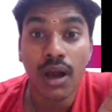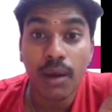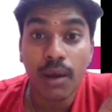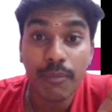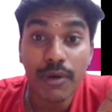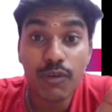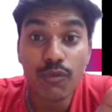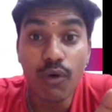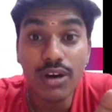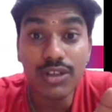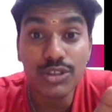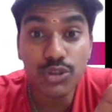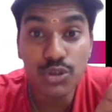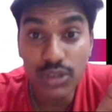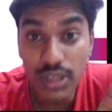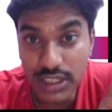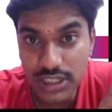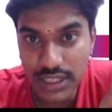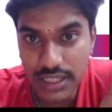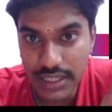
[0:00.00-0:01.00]
But what
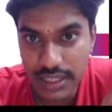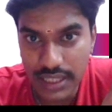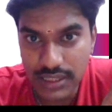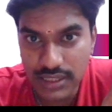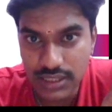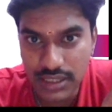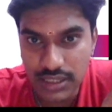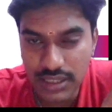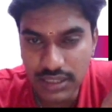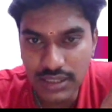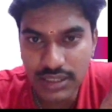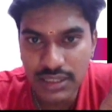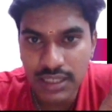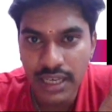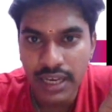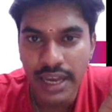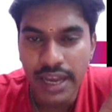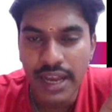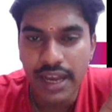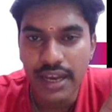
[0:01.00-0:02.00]
Sudarshan does is,
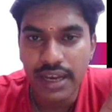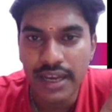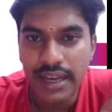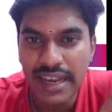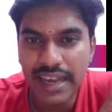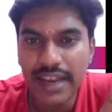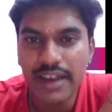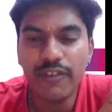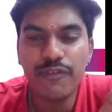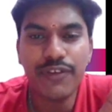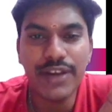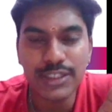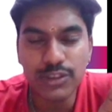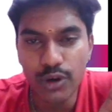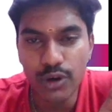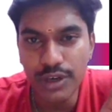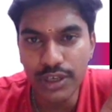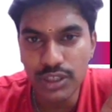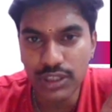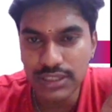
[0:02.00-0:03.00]
if he is
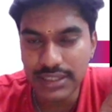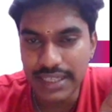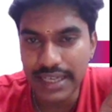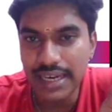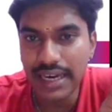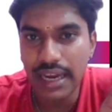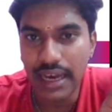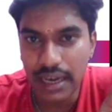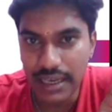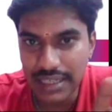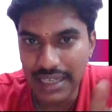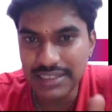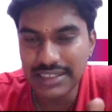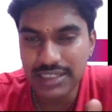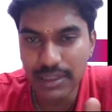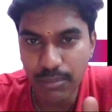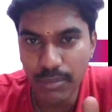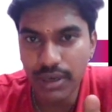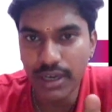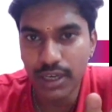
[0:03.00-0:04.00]
going to sell a
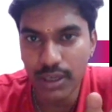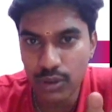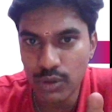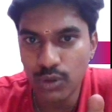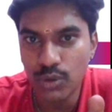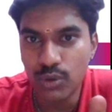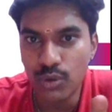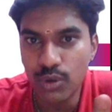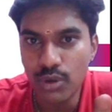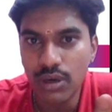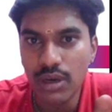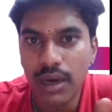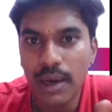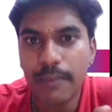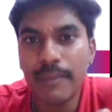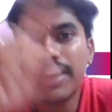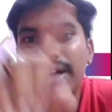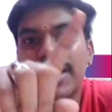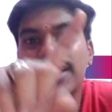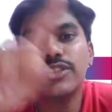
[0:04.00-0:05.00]
similar good,
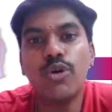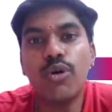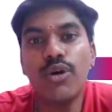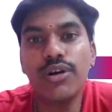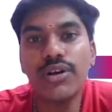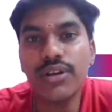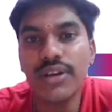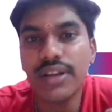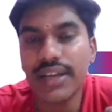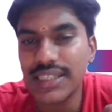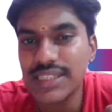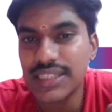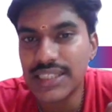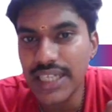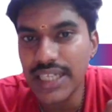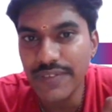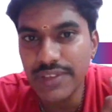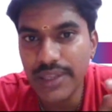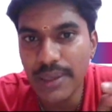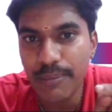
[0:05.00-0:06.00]
but he is going to
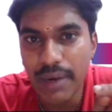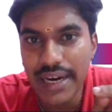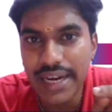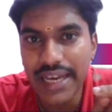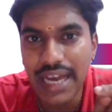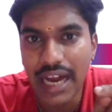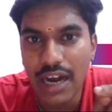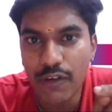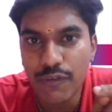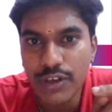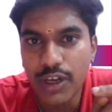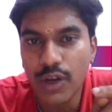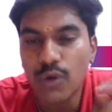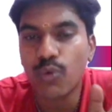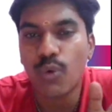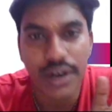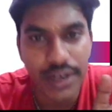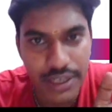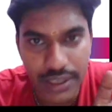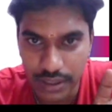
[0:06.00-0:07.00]
receive the money after
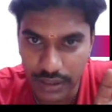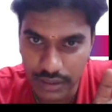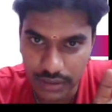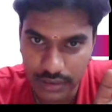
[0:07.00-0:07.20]
1 year.